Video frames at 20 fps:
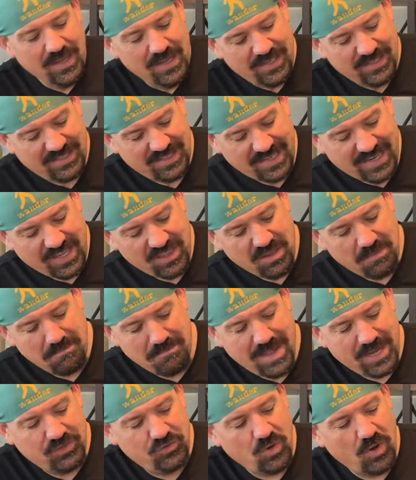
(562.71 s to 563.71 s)
This is again the
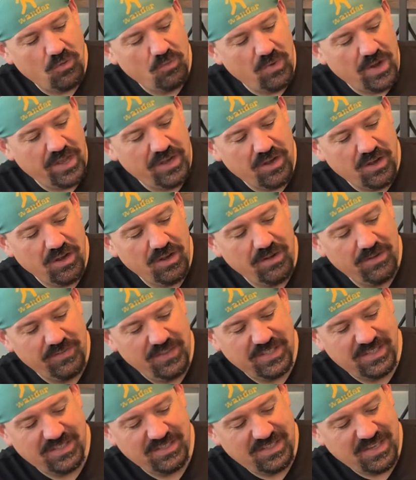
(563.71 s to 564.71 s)
Metrorunner.
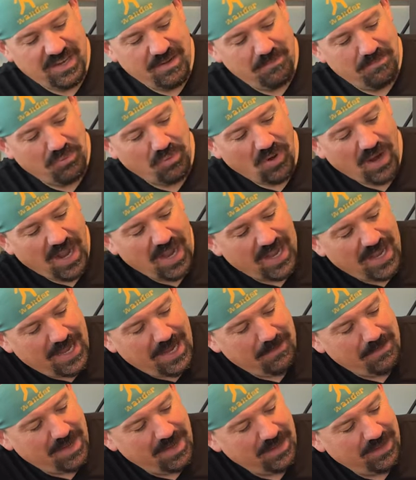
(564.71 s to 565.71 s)
This is in
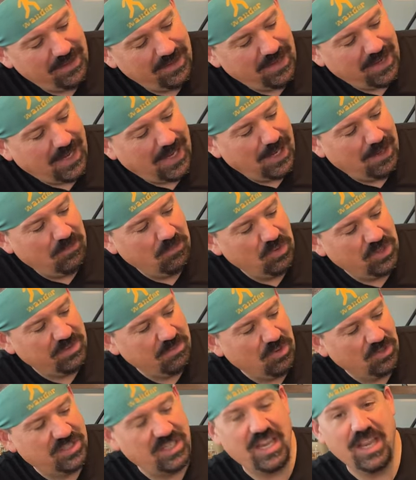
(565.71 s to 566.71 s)
Prime um, with the
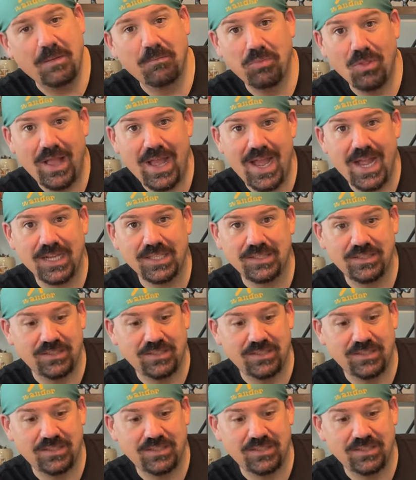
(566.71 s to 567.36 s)
multicam black,